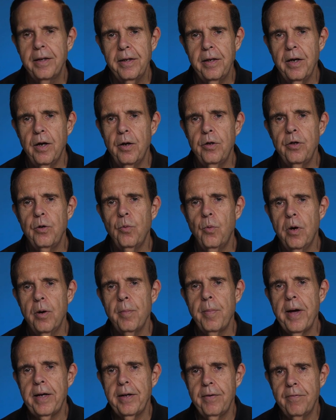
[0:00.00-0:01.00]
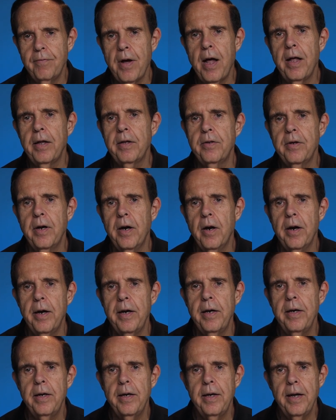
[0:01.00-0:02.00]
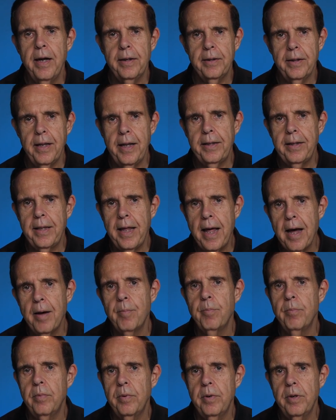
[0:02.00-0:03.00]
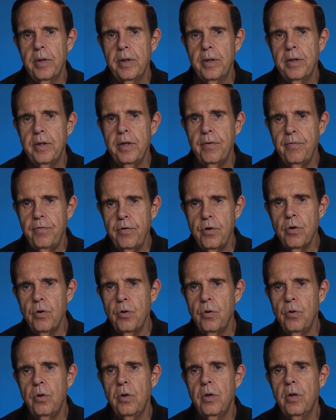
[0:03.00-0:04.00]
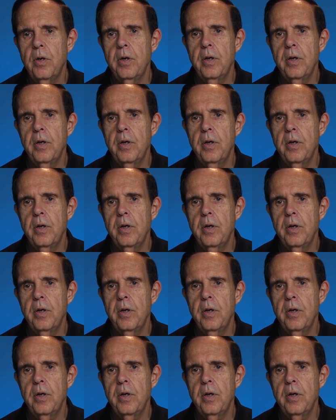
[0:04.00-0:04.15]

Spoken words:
You want to make it voluntary and let them give you